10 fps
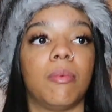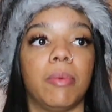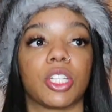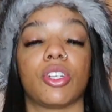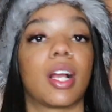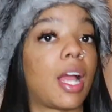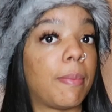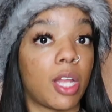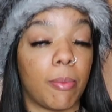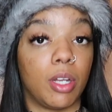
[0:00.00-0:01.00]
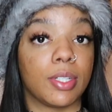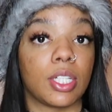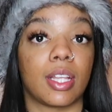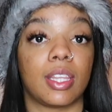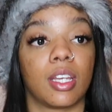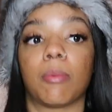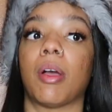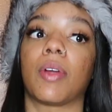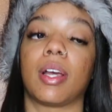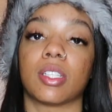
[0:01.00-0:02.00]
make sure y'all comment down below what y'all think
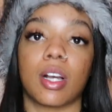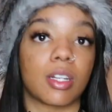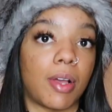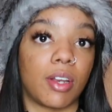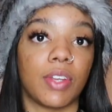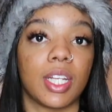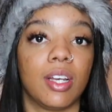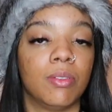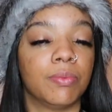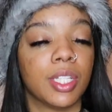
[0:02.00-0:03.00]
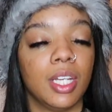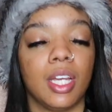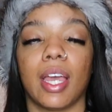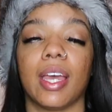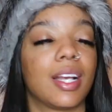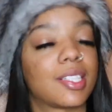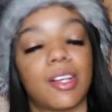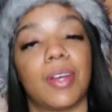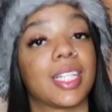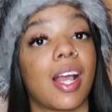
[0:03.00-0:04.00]
about what I talked about in the video. And as
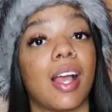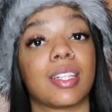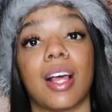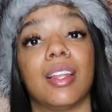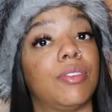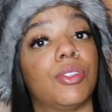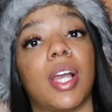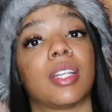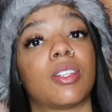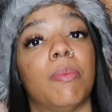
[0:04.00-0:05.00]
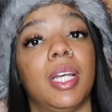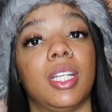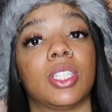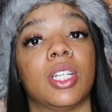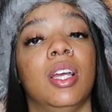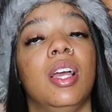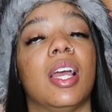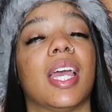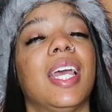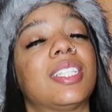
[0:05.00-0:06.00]
always guys, I love you guys so much.
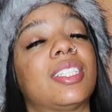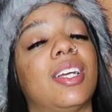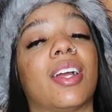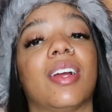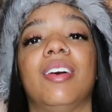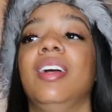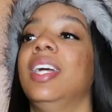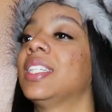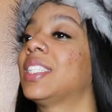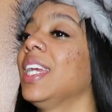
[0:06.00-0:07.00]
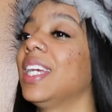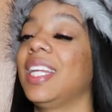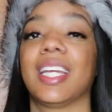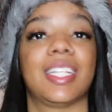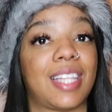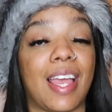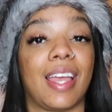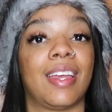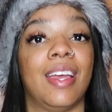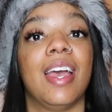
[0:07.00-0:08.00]
It's your girl chingling in this
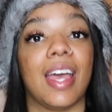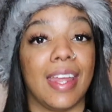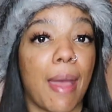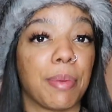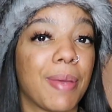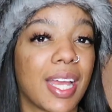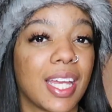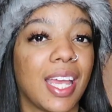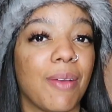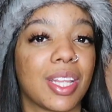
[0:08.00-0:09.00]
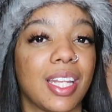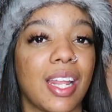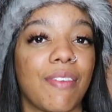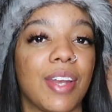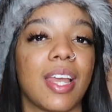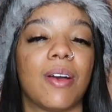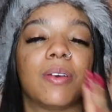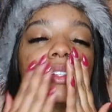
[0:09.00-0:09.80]
thing, and I'll be back again with another video.